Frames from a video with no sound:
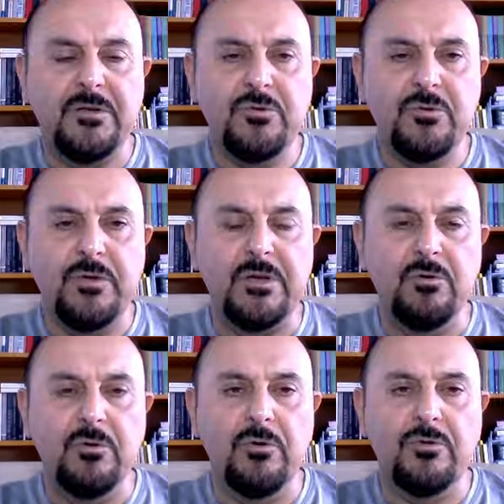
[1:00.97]
to
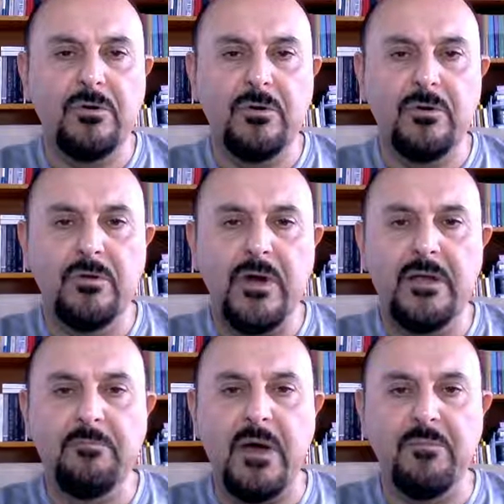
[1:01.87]
include
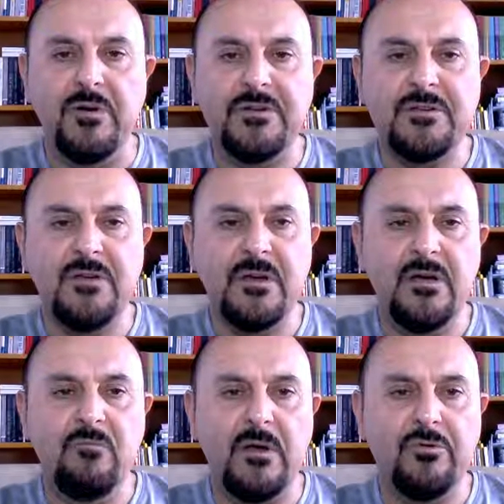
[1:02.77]
9 members,
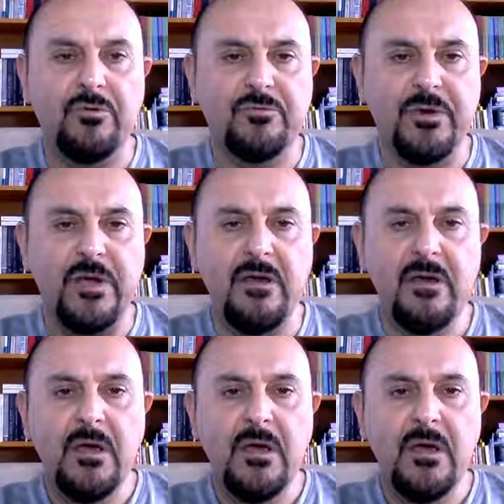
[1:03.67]
1, 2, 3,